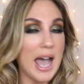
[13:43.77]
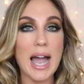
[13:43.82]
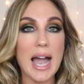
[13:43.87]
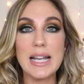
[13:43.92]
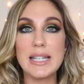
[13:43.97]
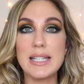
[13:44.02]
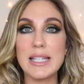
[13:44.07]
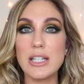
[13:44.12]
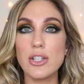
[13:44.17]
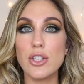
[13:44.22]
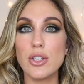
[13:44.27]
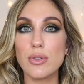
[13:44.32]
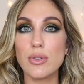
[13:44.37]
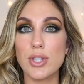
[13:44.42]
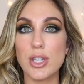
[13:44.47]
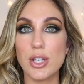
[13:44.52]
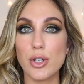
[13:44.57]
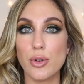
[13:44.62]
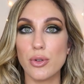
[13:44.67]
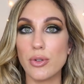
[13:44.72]
I did use
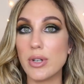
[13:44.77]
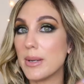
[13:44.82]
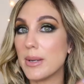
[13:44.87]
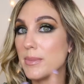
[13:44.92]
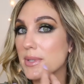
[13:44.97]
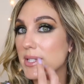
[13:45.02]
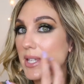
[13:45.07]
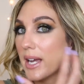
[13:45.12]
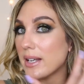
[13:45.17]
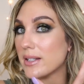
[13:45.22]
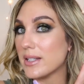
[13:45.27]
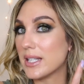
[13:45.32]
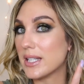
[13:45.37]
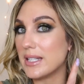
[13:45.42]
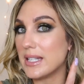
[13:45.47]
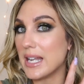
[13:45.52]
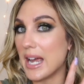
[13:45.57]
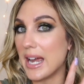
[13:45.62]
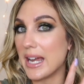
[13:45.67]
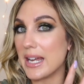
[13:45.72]
the cream side
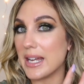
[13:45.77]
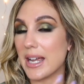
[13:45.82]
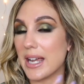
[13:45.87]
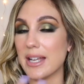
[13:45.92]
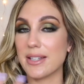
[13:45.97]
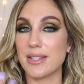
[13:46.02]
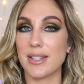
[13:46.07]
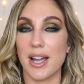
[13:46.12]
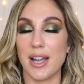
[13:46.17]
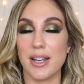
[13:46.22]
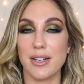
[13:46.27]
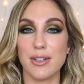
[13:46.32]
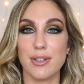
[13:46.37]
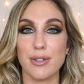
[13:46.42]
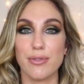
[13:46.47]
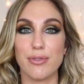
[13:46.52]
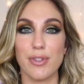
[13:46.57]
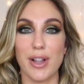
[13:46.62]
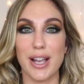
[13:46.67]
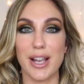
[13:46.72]
today as kind
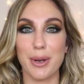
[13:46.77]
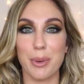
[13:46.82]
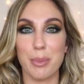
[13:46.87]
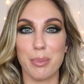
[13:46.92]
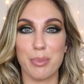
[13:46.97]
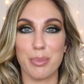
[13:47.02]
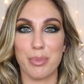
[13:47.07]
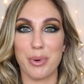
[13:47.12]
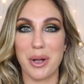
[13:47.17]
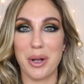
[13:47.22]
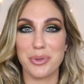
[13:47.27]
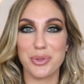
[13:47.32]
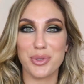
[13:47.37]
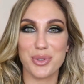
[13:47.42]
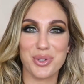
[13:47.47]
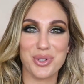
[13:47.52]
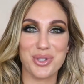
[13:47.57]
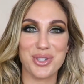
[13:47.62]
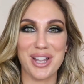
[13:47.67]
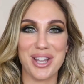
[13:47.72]
of like a
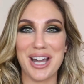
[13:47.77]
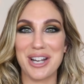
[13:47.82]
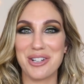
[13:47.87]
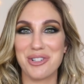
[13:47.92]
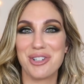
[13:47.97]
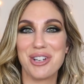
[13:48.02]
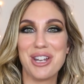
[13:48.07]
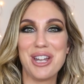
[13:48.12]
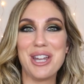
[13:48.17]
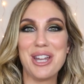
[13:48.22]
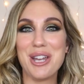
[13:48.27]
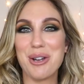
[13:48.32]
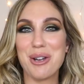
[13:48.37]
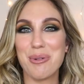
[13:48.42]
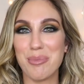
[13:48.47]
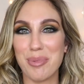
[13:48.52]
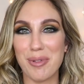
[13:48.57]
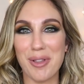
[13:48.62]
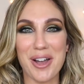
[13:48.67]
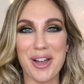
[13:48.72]
bronzer slash
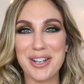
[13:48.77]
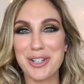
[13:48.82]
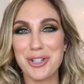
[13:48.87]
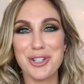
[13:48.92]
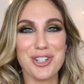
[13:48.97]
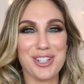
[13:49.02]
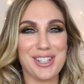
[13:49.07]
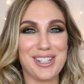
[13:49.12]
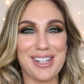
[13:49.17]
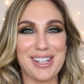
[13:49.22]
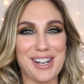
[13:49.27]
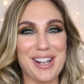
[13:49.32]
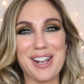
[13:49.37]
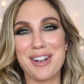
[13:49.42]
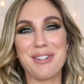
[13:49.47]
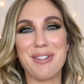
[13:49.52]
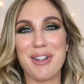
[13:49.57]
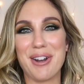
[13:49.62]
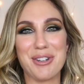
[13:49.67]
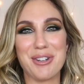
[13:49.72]
blush. Again, I
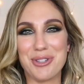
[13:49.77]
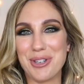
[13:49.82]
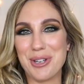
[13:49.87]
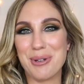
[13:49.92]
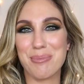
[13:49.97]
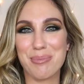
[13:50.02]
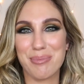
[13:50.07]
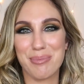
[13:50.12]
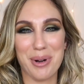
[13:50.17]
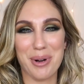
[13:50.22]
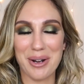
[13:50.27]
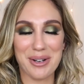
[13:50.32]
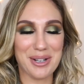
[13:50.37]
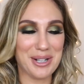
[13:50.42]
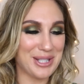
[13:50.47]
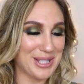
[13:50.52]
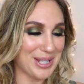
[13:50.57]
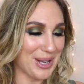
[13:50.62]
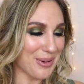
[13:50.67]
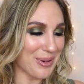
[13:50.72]
had a lot of cheek
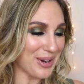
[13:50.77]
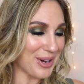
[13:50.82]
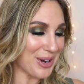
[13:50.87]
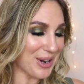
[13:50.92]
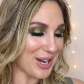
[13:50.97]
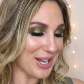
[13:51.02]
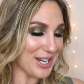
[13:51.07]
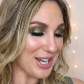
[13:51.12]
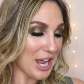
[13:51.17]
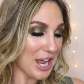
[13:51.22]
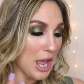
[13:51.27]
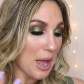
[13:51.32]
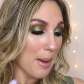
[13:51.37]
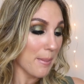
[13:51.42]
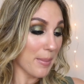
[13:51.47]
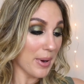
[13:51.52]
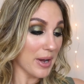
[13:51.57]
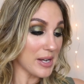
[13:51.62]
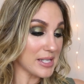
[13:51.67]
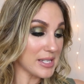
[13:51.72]
products going on,
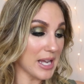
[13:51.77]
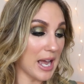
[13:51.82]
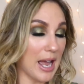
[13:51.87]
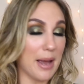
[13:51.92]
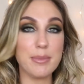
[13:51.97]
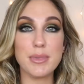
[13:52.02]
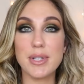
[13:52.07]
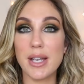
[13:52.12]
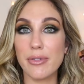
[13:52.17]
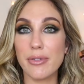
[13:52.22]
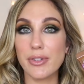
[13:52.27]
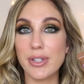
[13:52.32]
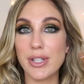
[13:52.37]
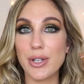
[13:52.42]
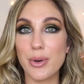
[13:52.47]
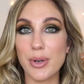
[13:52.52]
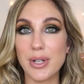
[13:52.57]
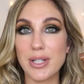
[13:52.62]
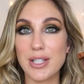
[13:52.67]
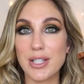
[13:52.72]
but I'm definitely
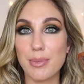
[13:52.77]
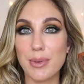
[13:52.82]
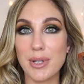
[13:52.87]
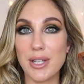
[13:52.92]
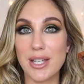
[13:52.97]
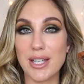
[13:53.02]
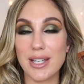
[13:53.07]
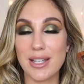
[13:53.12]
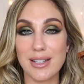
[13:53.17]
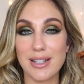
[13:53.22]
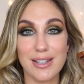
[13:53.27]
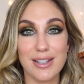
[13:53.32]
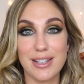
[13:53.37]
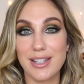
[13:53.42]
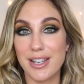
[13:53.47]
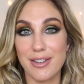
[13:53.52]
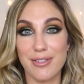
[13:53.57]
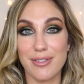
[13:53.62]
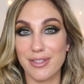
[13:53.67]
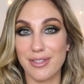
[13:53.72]
going to be
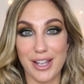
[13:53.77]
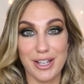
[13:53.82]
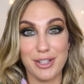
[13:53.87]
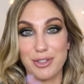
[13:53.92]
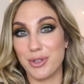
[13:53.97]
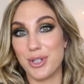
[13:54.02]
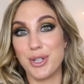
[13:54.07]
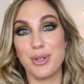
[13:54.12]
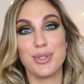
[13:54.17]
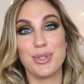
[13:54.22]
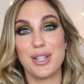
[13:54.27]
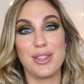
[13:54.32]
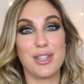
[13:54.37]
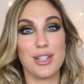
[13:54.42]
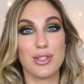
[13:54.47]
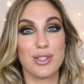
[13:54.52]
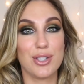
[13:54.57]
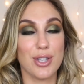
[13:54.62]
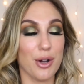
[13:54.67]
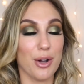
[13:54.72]
give, like using
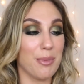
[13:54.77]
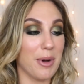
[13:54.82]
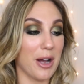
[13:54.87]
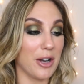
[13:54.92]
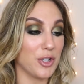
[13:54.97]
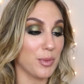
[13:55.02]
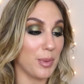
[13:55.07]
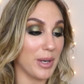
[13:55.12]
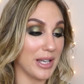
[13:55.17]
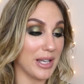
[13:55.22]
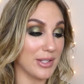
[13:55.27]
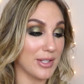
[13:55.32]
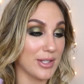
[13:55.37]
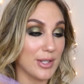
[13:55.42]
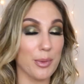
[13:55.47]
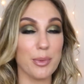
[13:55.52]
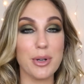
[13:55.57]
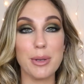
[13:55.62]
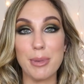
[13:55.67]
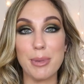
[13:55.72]
this so much because
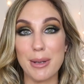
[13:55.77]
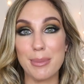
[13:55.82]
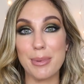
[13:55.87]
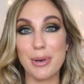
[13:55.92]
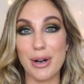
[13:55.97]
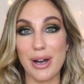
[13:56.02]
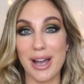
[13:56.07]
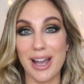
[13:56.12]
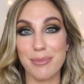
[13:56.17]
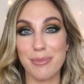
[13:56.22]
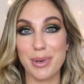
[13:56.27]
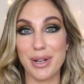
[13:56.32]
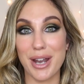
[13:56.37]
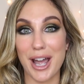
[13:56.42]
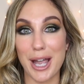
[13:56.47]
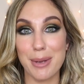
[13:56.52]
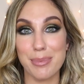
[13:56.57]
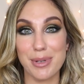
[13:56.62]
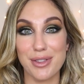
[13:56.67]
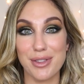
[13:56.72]
so many people have been
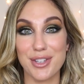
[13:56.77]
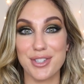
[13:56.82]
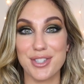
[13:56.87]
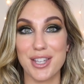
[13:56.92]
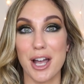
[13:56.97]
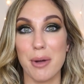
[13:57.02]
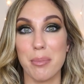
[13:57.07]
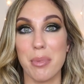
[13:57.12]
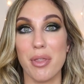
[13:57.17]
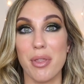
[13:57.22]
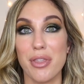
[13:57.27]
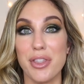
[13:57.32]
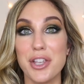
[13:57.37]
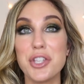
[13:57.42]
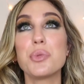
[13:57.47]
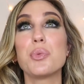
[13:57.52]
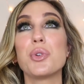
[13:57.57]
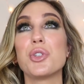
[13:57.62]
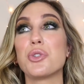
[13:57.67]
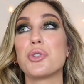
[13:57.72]
hyping this up.
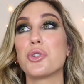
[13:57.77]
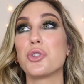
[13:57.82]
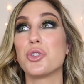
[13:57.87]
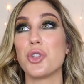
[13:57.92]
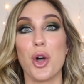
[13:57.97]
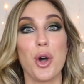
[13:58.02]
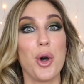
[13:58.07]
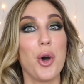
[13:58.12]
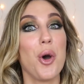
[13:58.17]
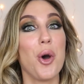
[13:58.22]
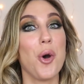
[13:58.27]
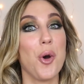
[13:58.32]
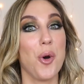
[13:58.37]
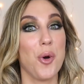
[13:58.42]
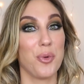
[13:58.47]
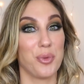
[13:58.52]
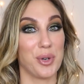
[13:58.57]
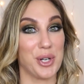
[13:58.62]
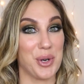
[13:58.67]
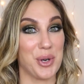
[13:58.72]
This was
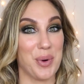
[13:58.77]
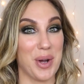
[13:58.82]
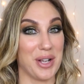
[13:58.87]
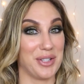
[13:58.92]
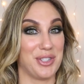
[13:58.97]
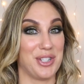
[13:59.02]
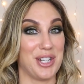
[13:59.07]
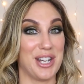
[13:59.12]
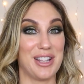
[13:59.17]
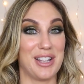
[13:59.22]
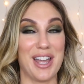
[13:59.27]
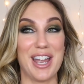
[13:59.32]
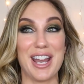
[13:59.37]
so requested.